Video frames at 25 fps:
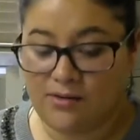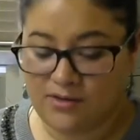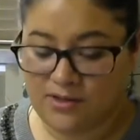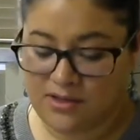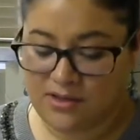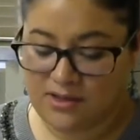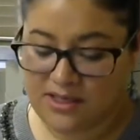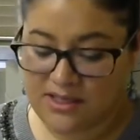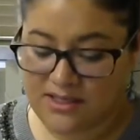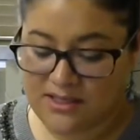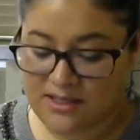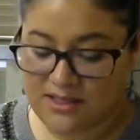So
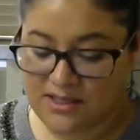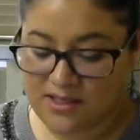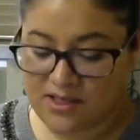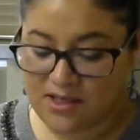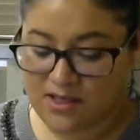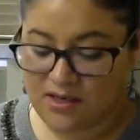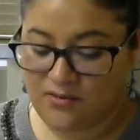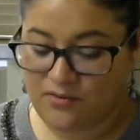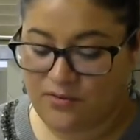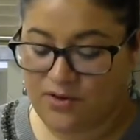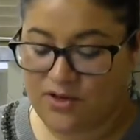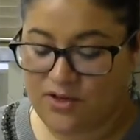this is
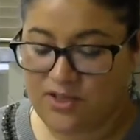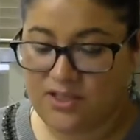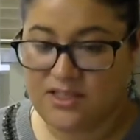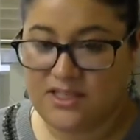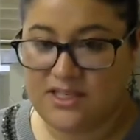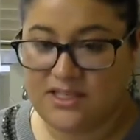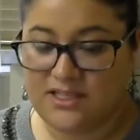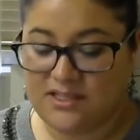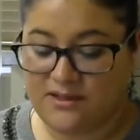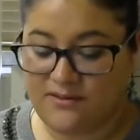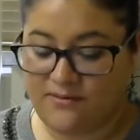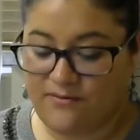good for
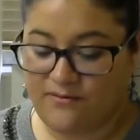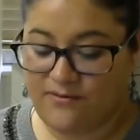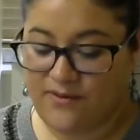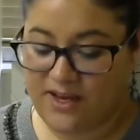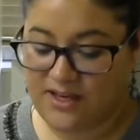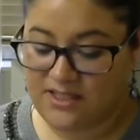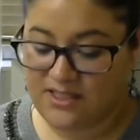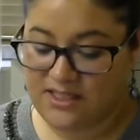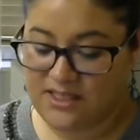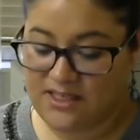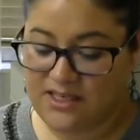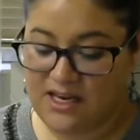
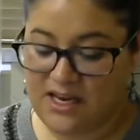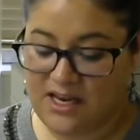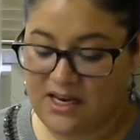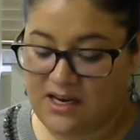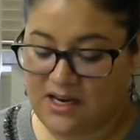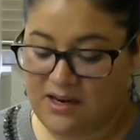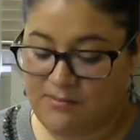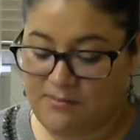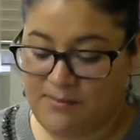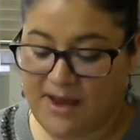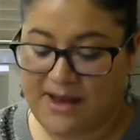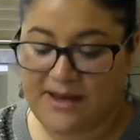disinfecting
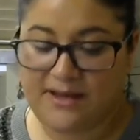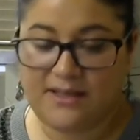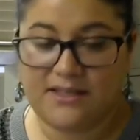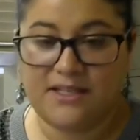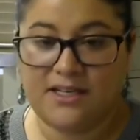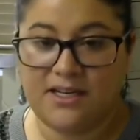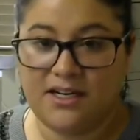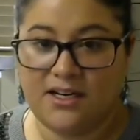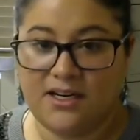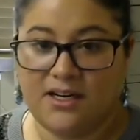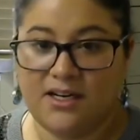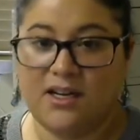any
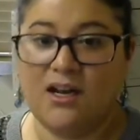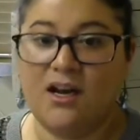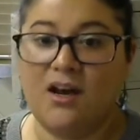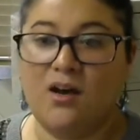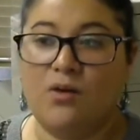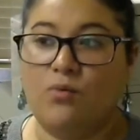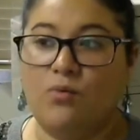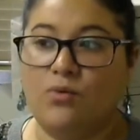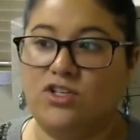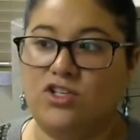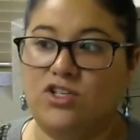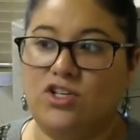bacteria
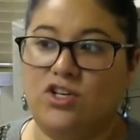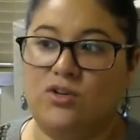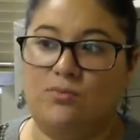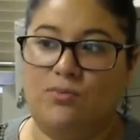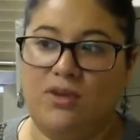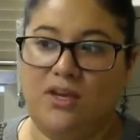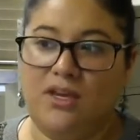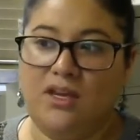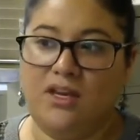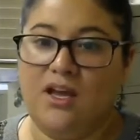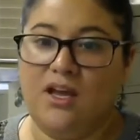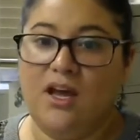which could
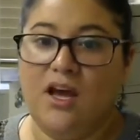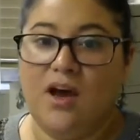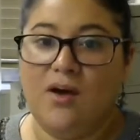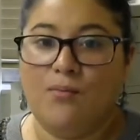be